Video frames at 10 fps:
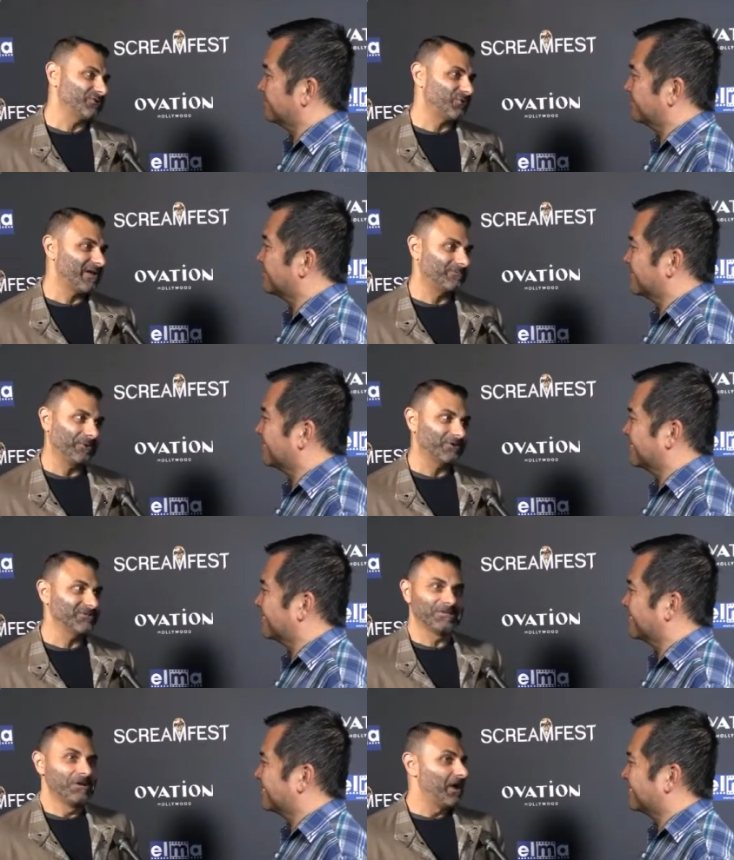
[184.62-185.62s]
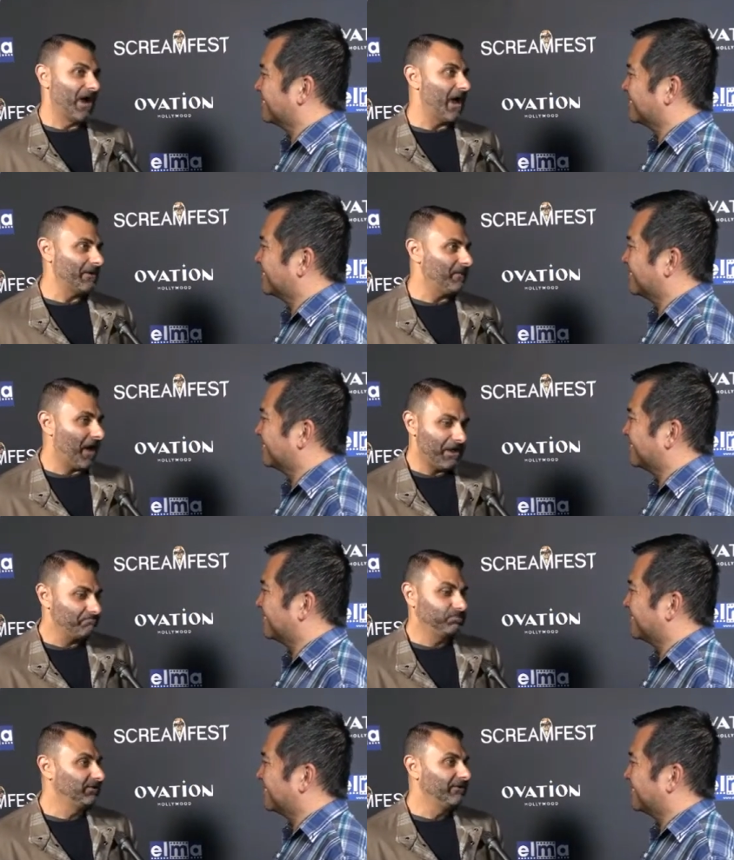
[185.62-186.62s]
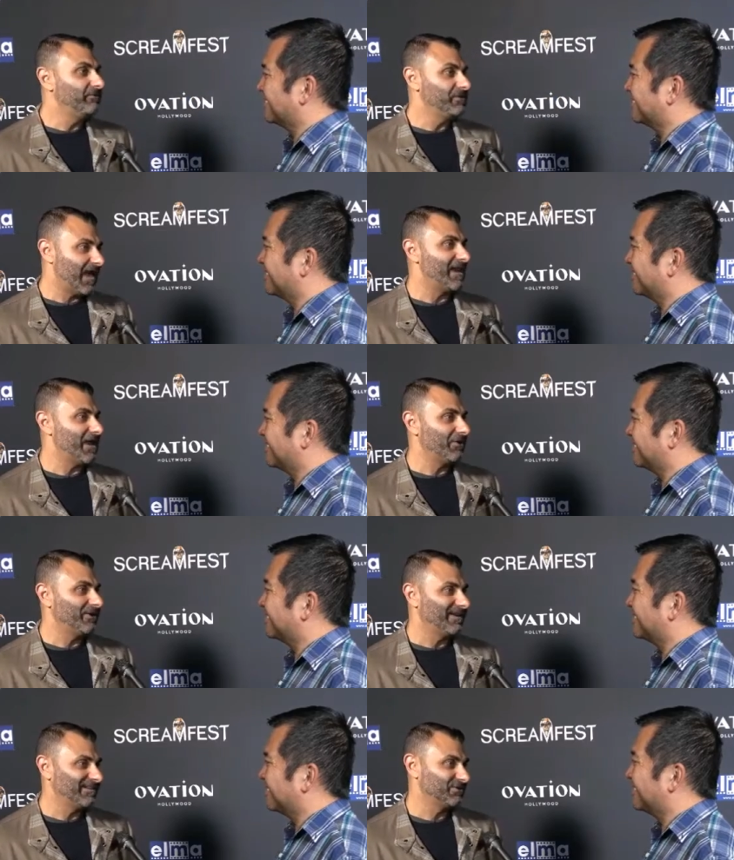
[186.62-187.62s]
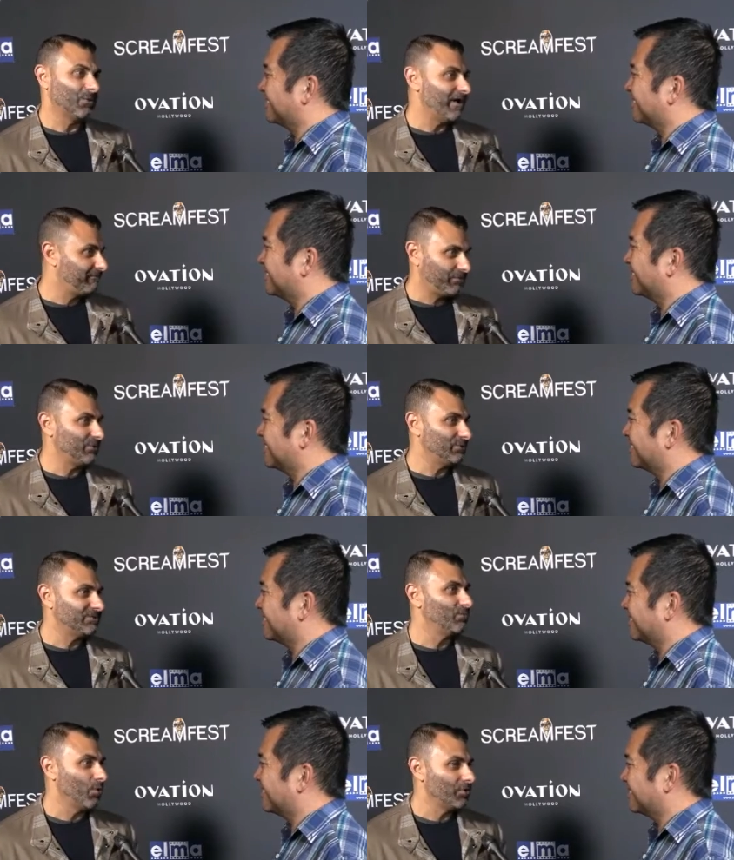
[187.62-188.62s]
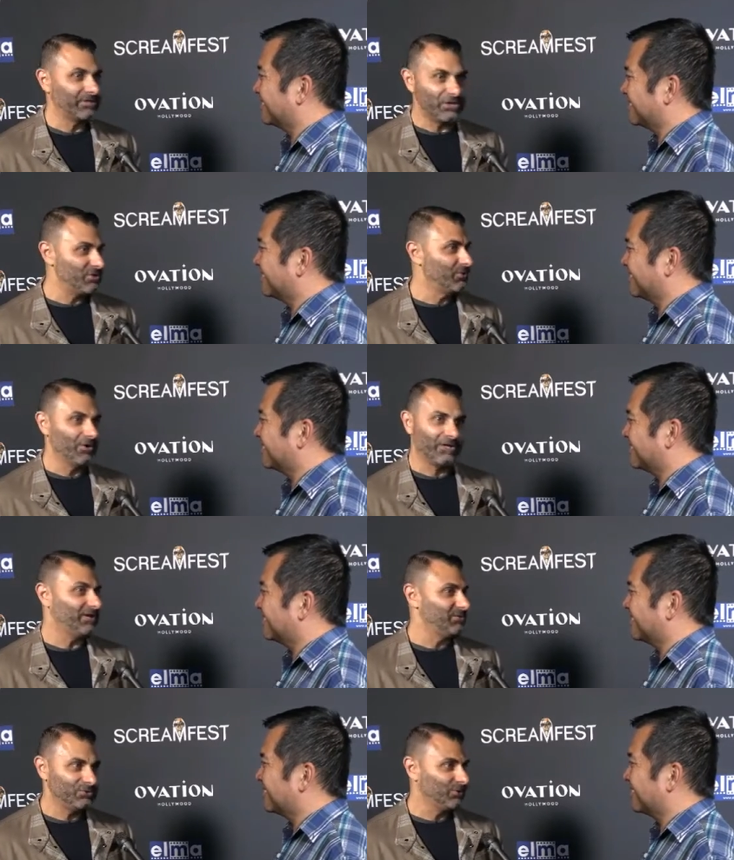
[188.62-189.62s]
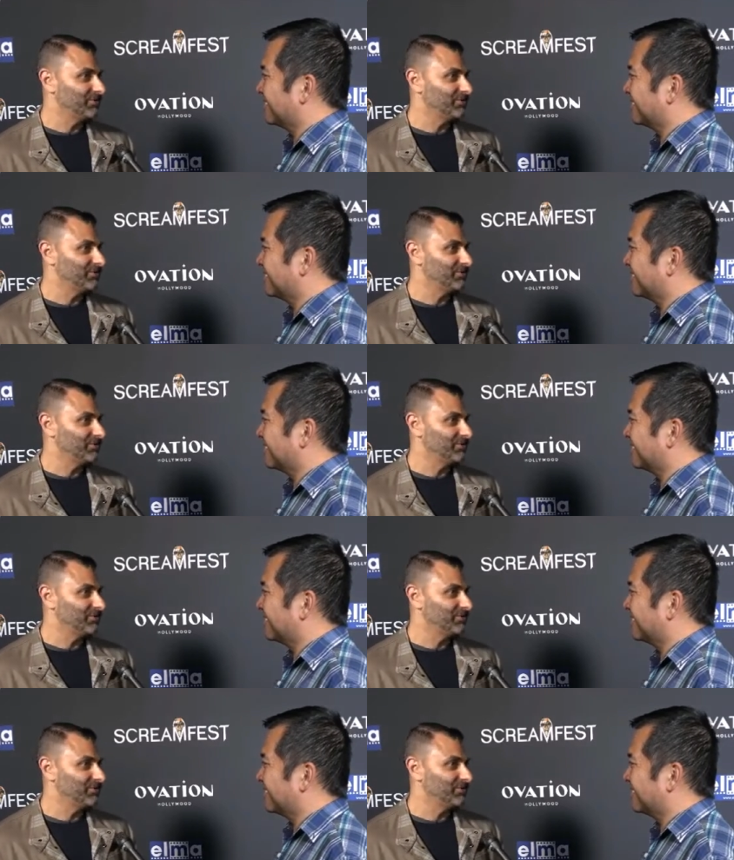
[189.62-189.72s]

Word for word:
Speaker 1: my strength because I, I live in that area, so I've produced and worked in New York and in New